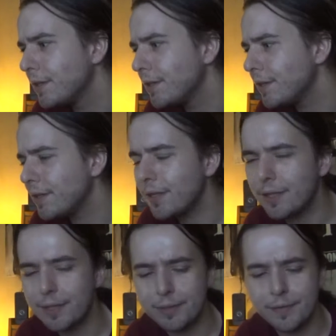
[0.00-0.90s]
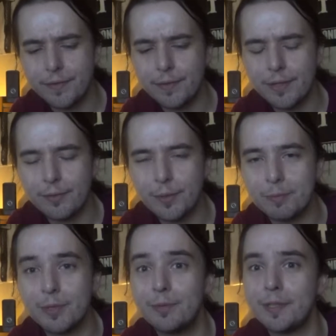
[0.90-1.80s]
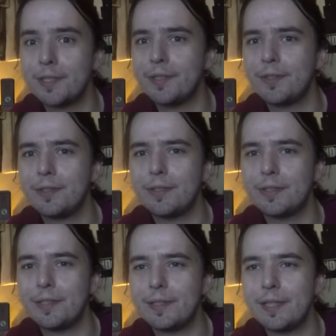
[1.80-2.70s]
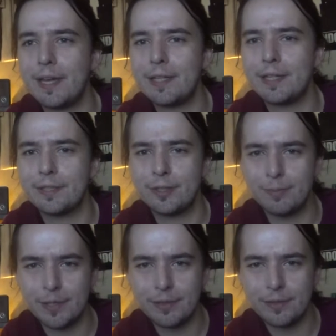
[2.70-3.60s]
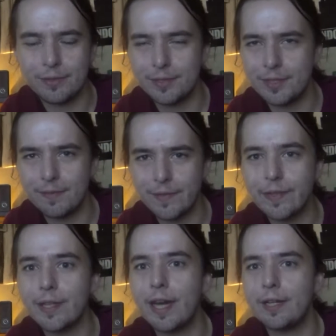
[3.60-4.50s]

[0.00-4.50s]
There's a few other ones, but as soon as I saw that they had like superheroes and stuff like that,